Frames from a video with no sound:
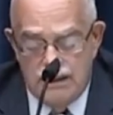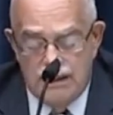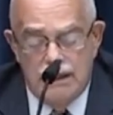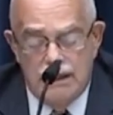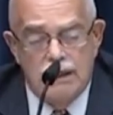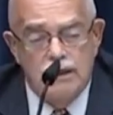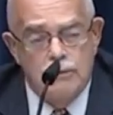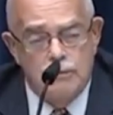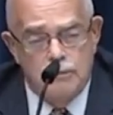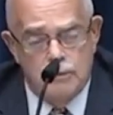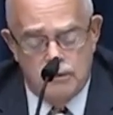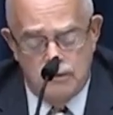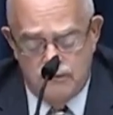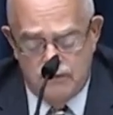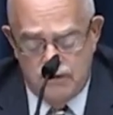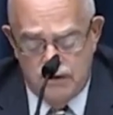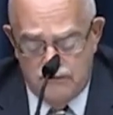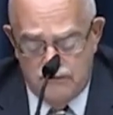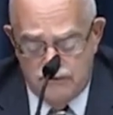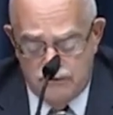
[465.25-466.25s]
and the Board
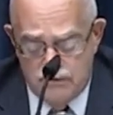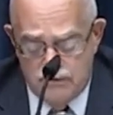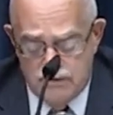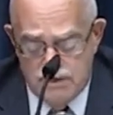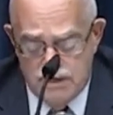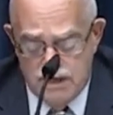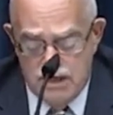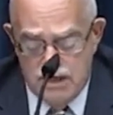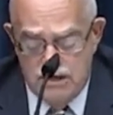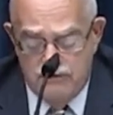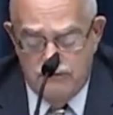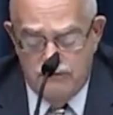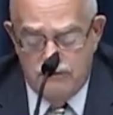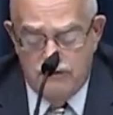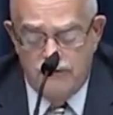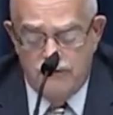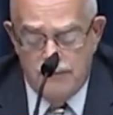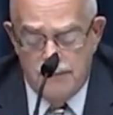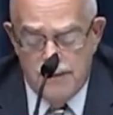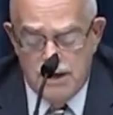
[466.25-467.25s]
of Governors for
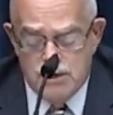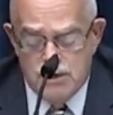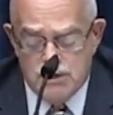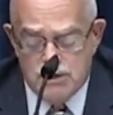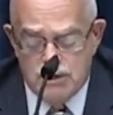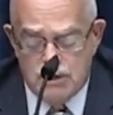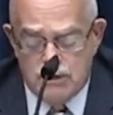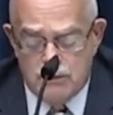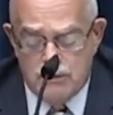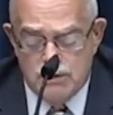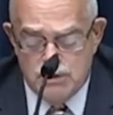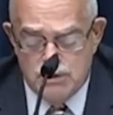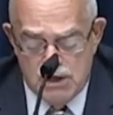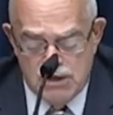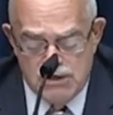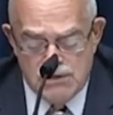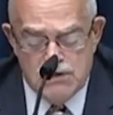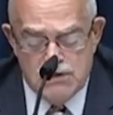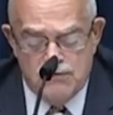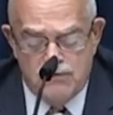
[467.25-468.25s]
information that would
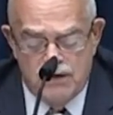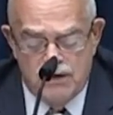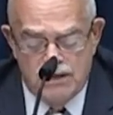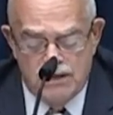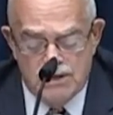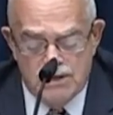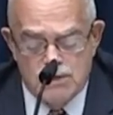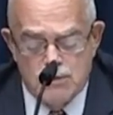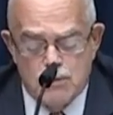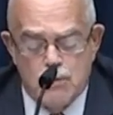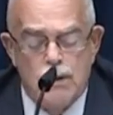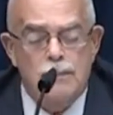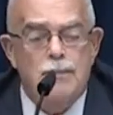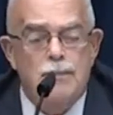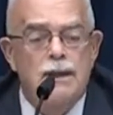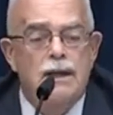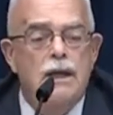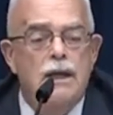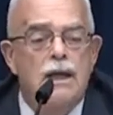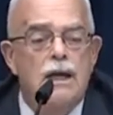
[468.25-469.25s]
justify the
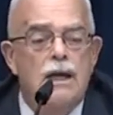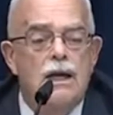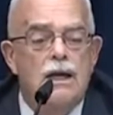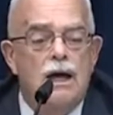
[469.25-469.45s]
sweeping